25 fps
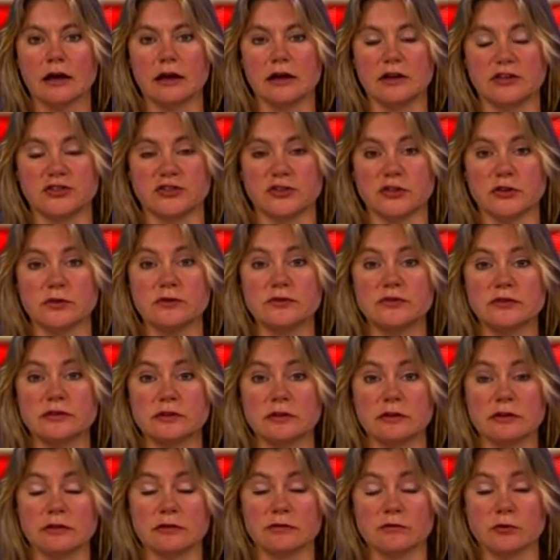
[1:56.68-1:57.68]
issues
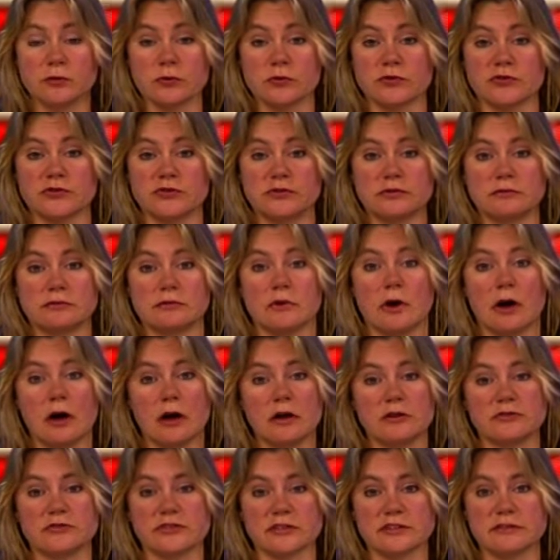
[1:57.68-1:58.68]
that, of course,
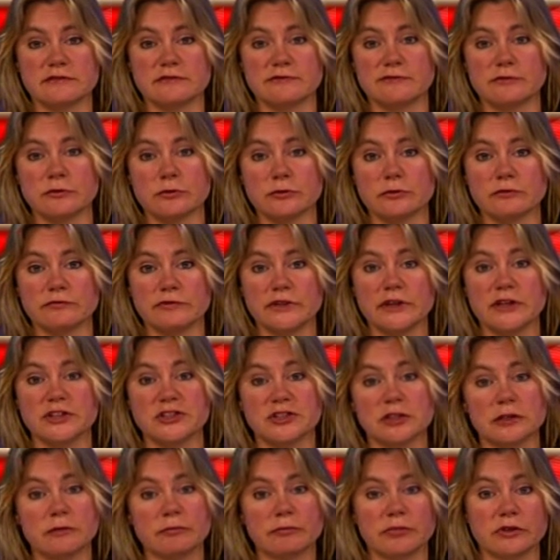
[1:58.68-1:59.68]
aren't just for
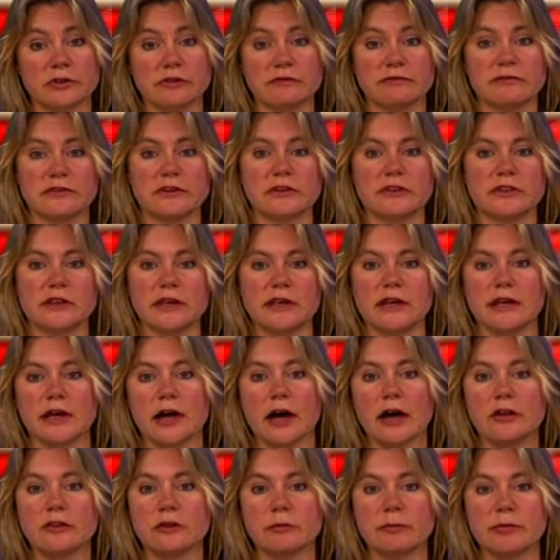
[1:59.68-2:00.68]
Virgin, but are for
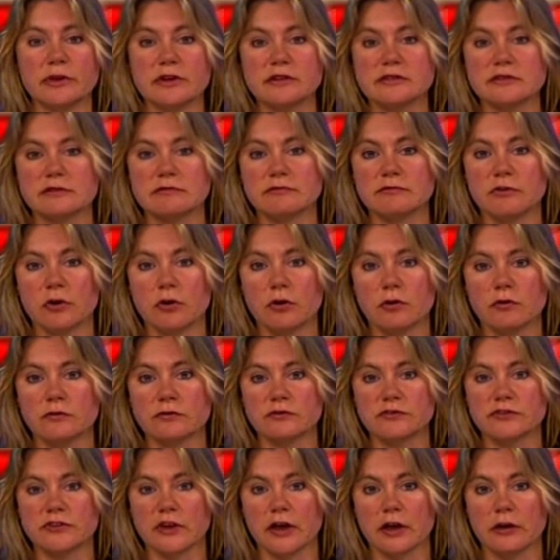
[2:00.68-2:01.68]
the other bidders
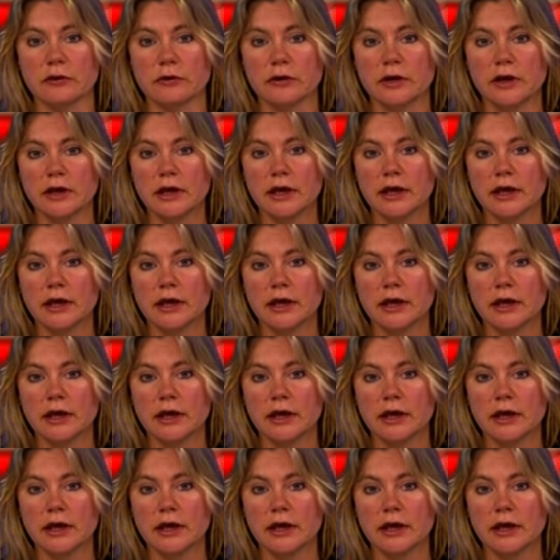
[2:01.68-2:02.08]
involved. So